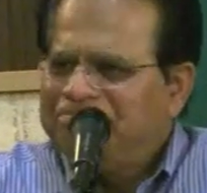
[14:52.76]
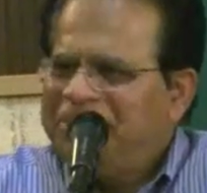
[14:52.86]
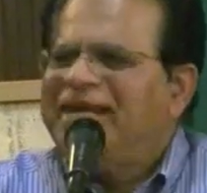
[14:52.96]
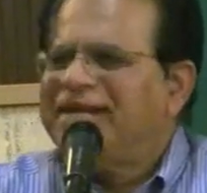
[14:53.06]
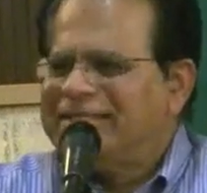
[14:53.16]

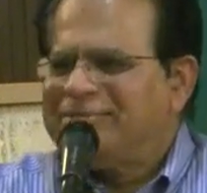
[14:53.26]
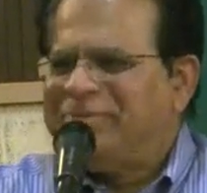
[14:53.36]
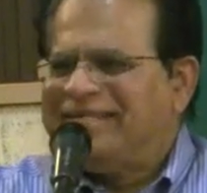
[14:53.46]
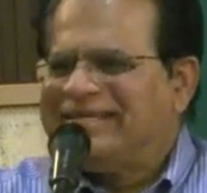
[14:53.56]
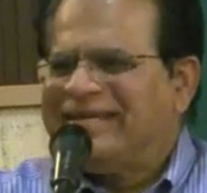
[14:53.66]

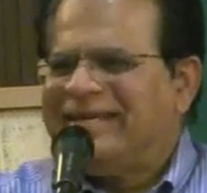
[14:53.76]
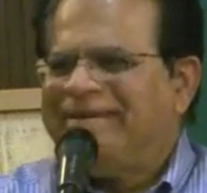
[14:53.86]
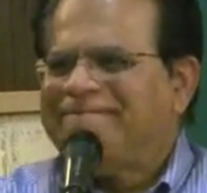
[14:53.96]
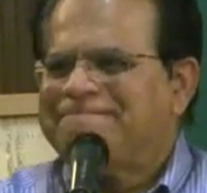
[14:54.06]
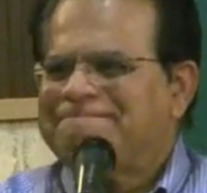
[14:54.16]
peanuts, basically.
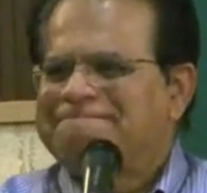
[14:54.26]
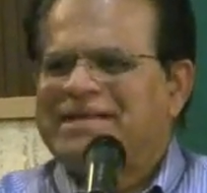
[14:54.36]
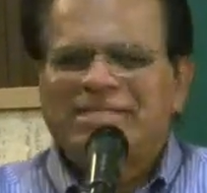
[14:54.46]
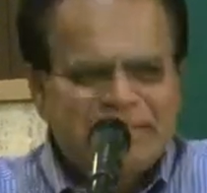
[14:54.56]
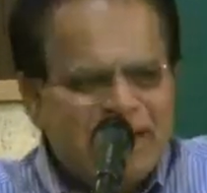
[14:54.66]

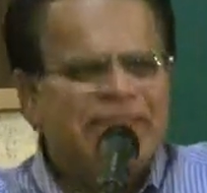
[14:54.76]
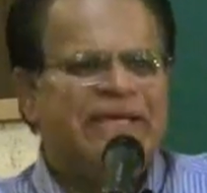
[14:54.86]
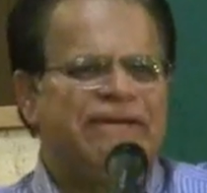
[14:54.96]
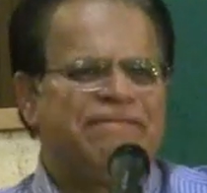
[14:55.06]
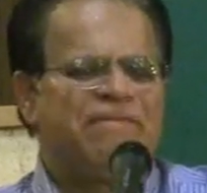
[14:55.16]
It's
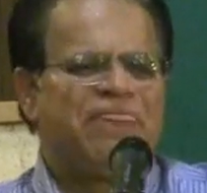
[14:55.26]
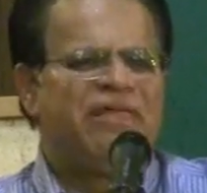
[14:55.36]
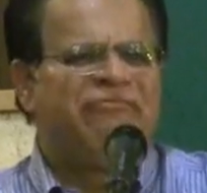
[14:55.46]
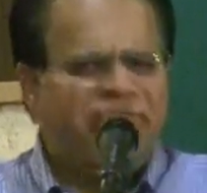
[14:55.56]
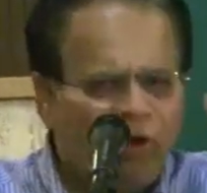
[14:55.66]
nothing.
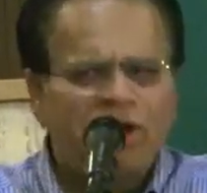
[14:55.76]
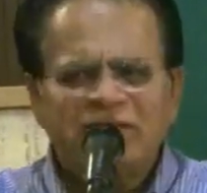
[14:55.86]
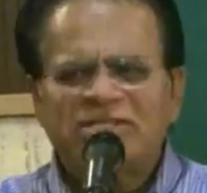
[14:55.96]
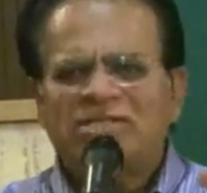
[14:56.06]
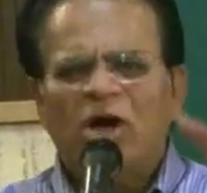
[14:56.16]

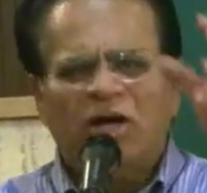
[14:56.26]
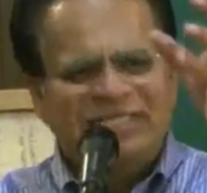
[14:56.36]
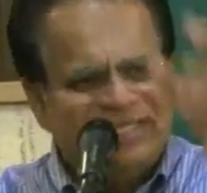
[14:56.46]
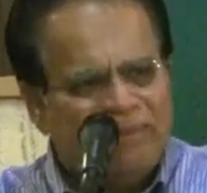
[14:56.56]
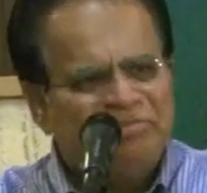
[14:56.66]
Focus on
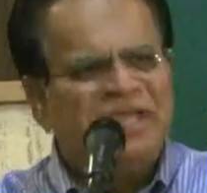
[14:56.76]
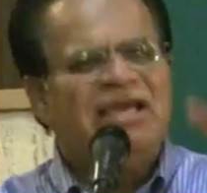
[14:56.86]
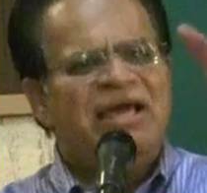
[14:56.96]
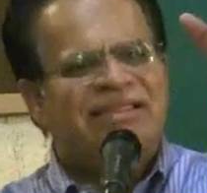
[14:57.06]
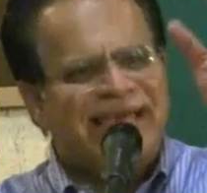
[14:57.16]

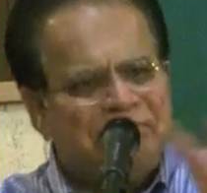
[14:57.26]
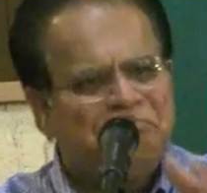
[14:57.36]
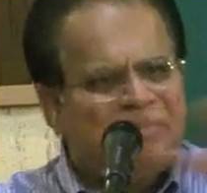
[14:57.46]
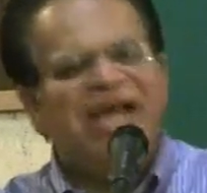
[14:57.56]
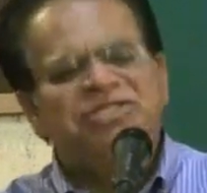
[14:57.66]
something
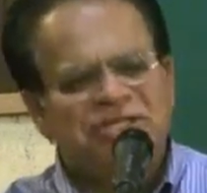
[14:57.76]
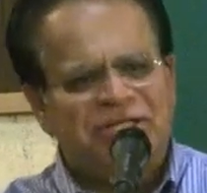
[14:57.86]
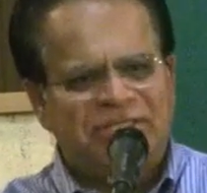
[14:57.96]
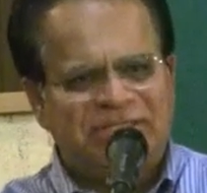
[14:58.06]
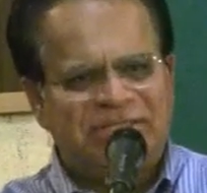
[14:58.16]
that
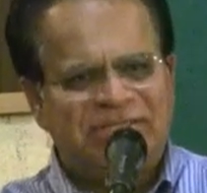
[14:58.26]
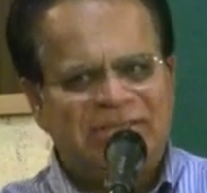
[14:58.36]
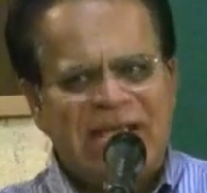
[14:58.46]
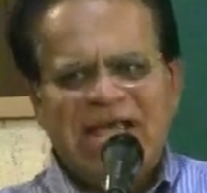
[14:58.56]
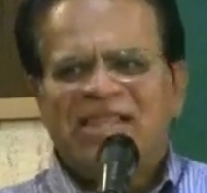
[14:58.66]

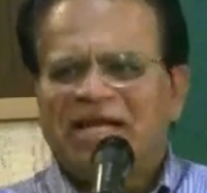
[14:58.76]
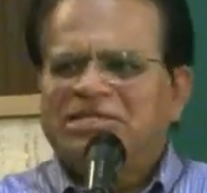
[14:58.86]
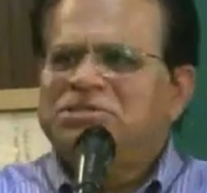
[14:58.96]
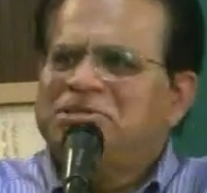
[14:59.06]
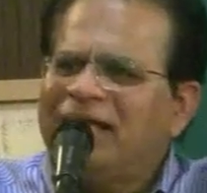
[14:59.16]
matters. There
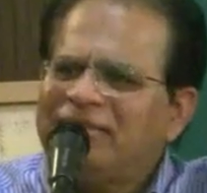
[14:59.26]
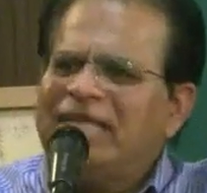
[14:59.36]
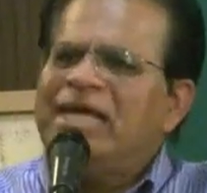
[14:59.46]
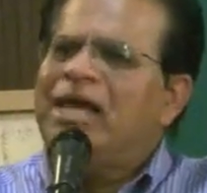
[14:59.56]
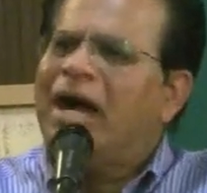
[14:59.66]
is
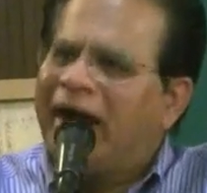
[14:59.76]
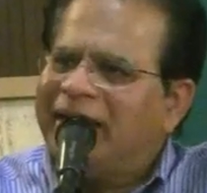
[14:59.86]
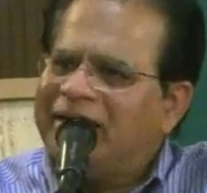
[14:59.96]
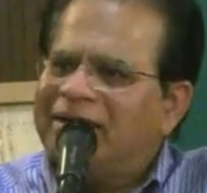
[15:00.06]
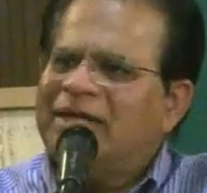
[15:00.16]
nothing
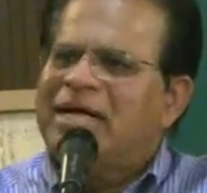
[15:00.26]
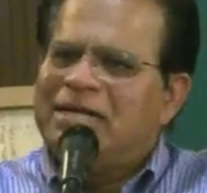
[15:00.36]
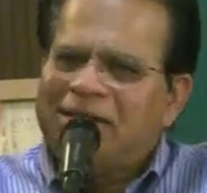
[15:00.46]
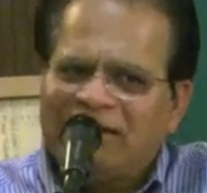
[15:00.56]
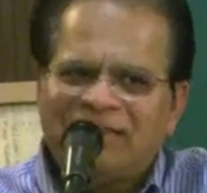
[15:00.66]

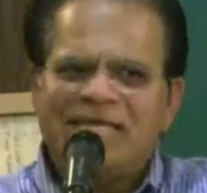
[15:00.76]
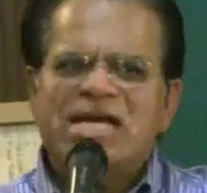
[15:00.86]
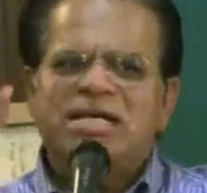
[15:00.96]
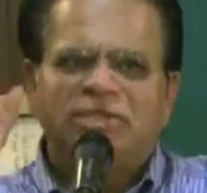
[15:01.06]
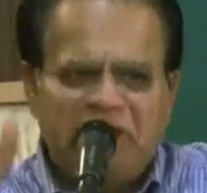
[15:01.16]
higher,
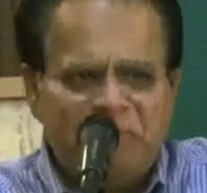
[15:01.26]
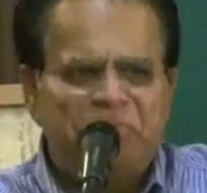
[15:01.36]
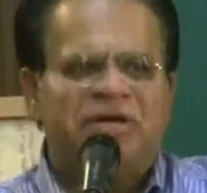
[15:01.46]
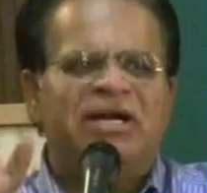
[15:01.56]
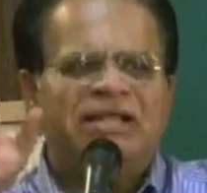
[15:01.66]
nothing
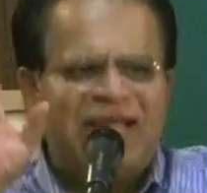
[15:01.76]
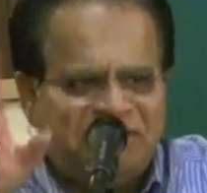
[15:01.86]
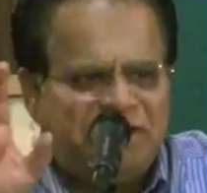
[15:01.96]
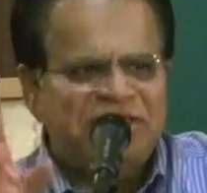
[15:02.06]
deeper than